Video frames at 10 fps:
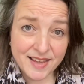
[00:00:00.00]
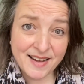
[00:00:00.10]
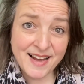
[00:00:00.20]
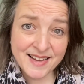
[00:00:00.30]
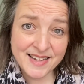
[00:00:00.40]

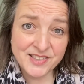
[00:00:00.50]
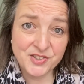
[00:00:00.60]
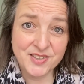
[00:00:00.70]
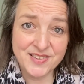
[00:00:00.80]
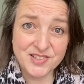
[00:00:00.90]

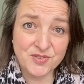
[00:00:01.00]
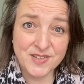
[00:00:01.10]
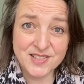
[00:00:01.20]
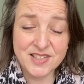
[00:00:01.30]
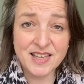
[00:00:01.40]
eye-catcher in this
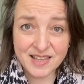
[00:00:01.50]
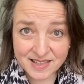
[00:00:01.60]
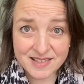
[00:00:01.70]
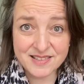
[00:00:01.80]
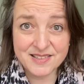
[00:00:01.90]
dress
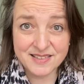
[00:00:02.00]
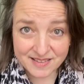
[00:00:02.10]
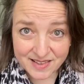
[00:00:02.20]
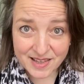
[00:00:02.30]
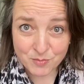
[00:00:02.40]
is
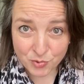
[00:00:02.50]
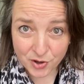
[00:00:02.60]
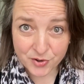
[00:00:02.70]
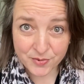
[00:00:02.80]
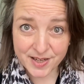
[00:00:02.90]
the
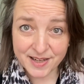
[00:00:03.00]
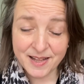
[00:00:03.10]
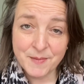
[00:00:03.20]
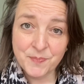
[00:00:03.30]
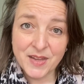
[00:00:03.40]
embroidery.
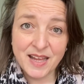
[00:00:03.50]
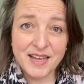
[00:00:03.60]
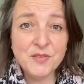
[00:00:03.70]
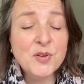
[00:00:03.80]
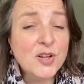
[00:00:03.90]

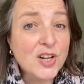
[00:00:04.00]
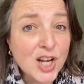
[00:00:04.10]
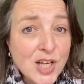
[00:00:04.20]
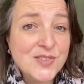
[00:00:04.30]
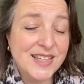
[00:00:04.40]
And if you look
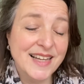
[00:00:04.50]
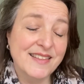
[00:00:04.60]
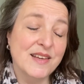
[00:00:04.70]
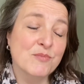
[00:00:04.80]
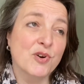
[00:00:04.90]
closely at
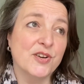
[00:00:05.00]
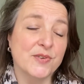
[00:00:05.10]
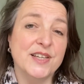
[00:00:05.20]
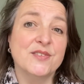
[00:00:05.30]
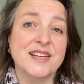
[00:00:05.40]
the
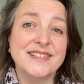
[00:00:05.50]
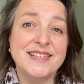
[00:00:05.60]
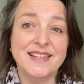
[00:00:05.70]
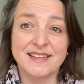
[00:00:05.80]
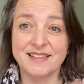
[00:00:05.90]
embroidery, you can
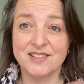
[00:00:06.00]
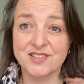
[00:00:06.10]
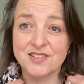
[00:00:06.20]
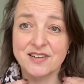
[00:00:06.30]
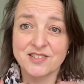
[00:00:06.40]
see that it
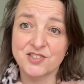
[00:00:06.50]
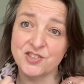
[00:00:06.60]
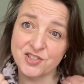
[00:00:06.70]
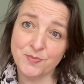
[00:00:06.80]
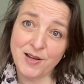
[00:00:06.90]
starts
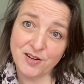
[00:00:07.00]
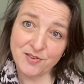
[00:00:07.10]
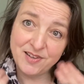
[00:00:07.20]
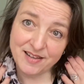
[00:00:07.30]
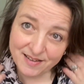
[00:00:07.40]
just below
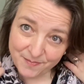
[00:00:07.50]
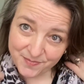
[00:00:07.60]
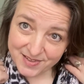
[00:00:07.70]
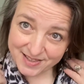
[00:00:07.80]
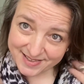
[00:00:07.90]
the
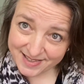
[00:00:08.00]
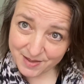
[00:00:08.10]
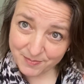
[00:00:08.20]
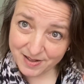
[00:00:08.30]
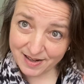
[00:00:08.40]

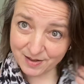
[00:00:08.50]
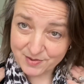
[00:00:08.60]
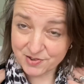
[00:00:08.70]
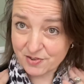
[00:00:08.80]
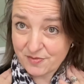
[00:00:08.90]
seam
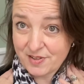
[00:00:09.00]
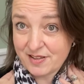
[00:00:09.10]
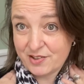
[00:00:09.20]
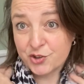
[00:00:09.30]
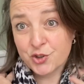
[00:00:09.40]
allowance of the
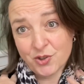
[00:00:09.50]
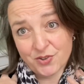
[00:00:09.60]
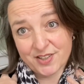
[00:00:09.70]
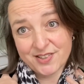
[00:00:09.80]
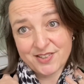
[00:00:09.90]

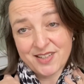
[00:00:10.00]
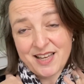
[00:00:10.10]
shoulders,